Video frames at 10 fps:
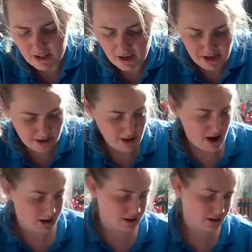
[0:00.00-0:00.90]
like
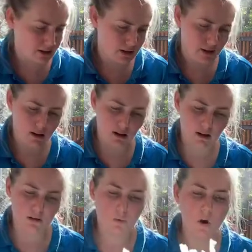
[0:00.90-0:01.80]
that.
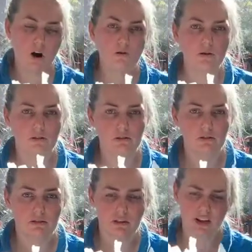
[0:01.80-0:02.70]
Whoa,
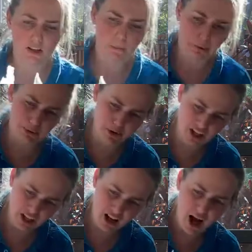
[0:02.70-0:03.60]
that's a
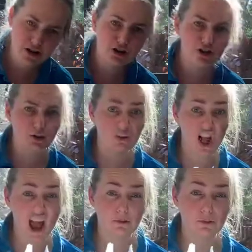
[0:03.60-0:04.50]
pretty unusual
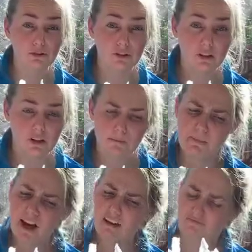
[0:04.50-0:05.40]
animal.
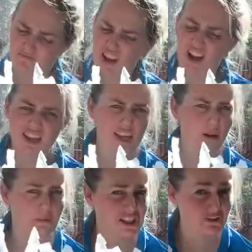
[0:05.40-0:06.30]
But I think it
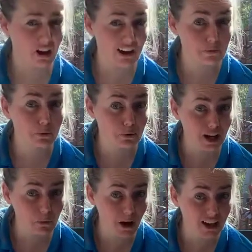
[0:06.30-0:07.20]
would survive
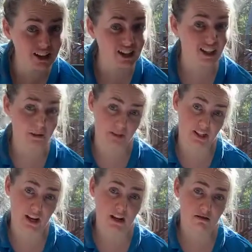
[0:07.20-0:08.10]
pretty well in the deep
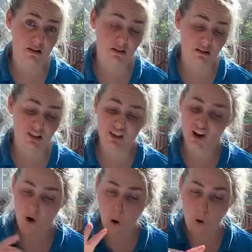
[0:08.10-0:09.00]
sea. It's
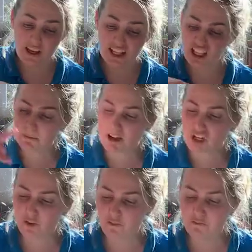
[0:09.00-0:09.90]
got all these
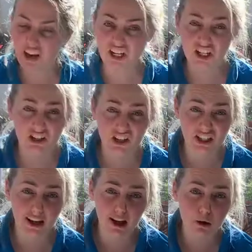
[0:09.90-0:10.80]
special features
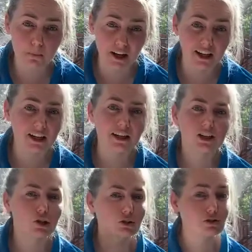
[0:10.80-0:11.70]
to help it
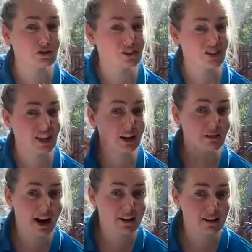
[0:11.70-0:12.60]
to see
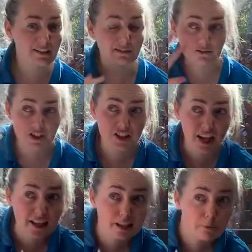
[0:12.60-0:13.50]
around it,
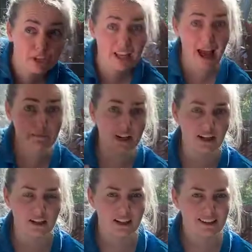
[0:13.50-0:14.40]
sense what's happening,
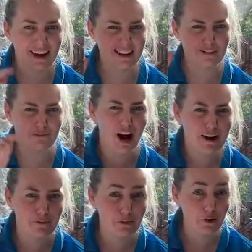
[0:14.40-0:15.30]
and to find
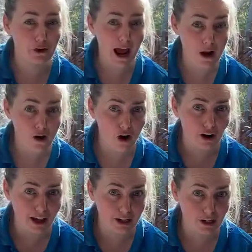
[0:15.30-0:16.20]
food and not
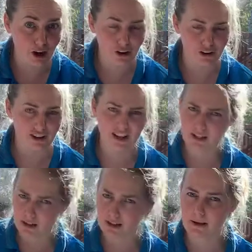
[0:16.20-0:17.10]
let it go. Just
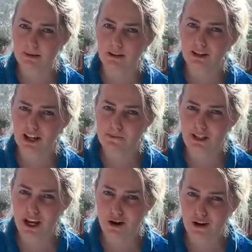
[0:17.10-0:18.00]
like some of those deep
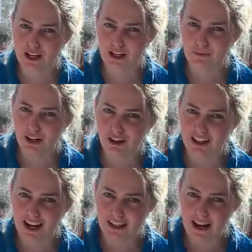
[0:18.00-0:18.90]
sea creatures we looked
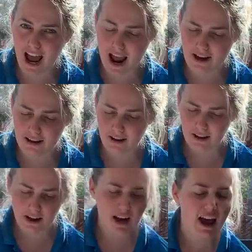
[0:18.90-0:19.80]
at today.
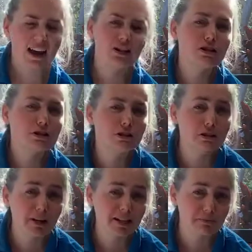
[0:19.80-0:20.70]
And do you know the
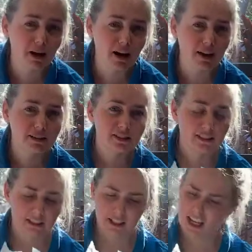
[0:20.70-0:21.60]
best part?
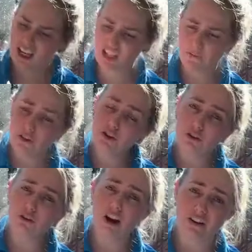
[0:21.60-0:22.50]
Is if
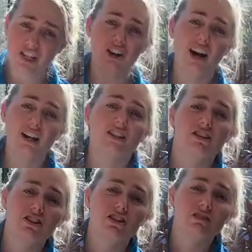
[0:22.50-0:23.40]
you are a
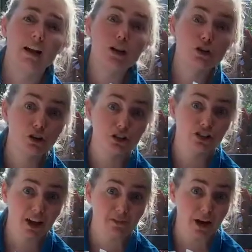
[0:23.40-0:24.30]
scientist and you
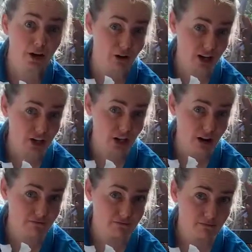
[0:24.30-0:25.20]
discover a creature,
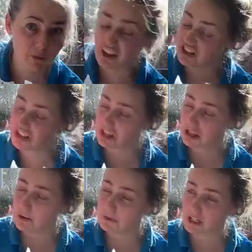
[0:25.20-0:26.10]
whether it's in the
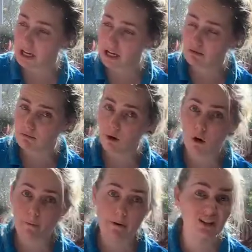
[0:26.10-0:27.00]
deep sea
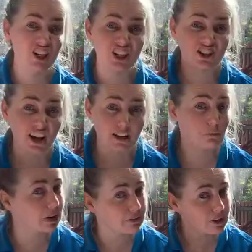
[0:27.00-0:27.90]
or maybe it's an insect,
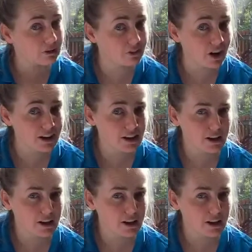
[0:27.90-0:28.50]
whatever you find,